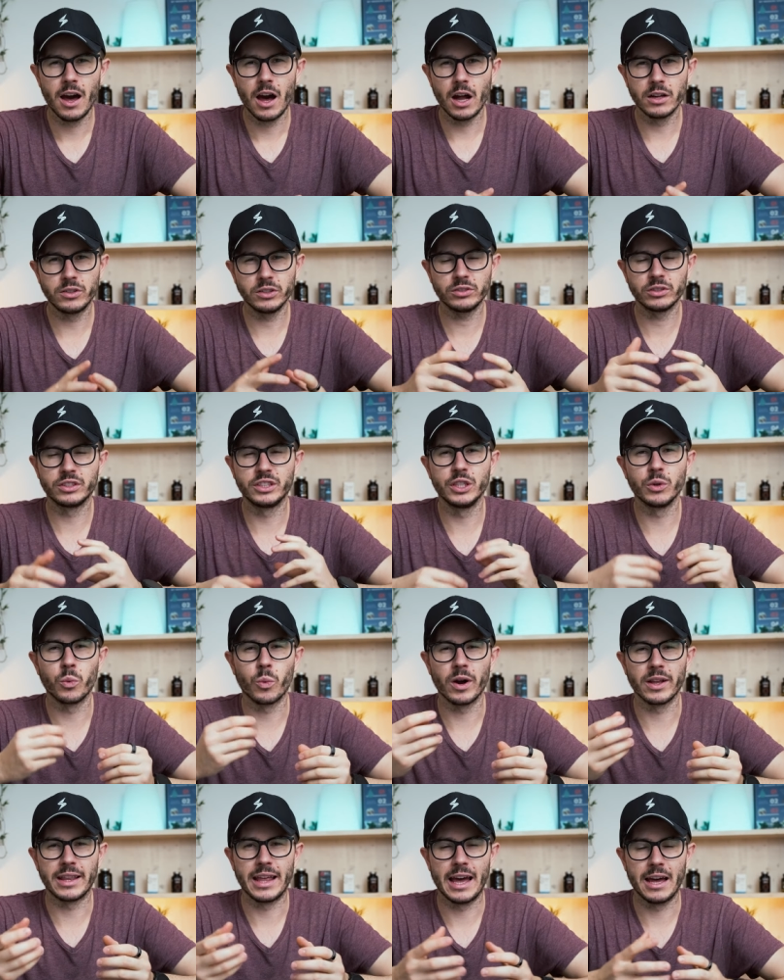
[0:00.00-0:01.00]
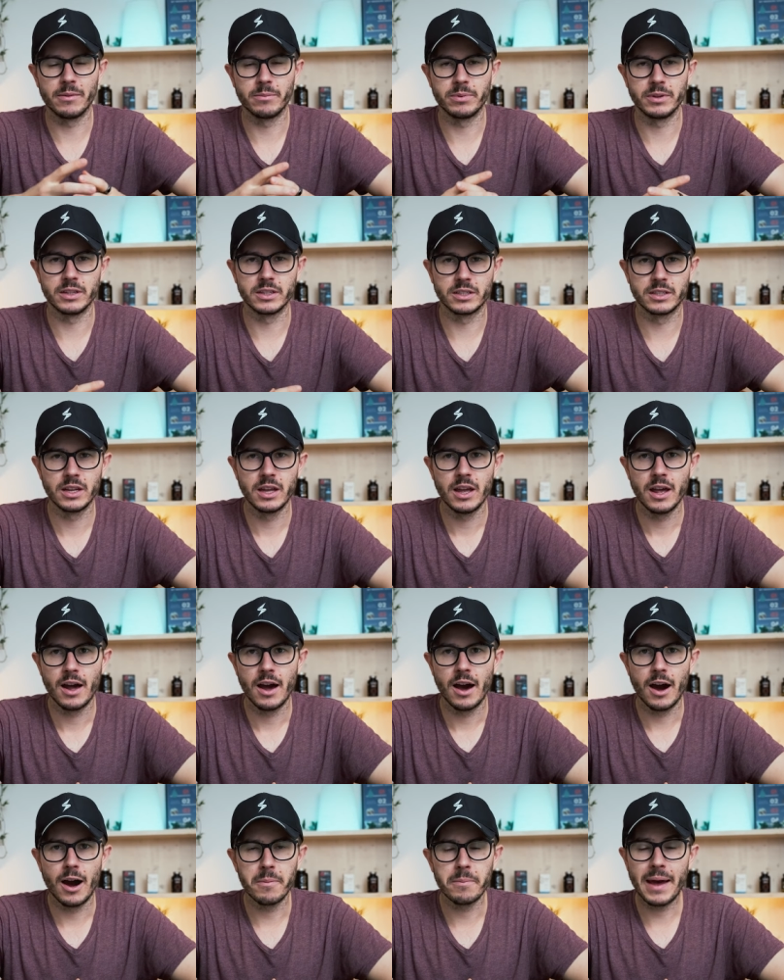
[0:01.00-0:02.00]
uh, just to see what happens
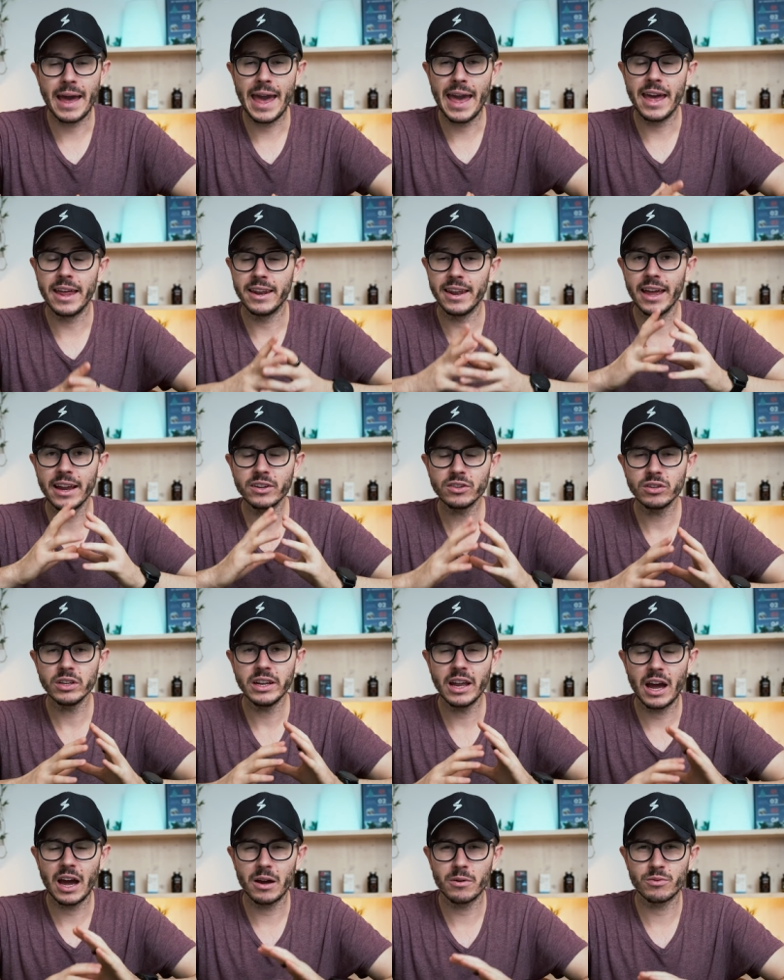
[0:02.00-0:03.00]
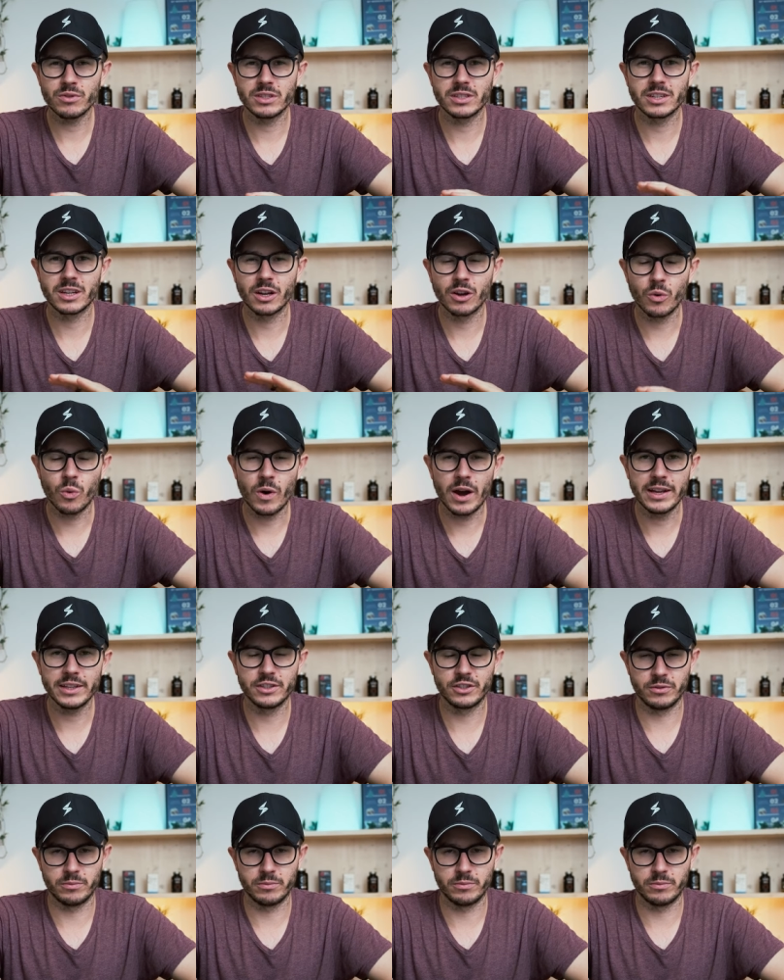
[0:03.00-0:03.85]
um, and actually I was quite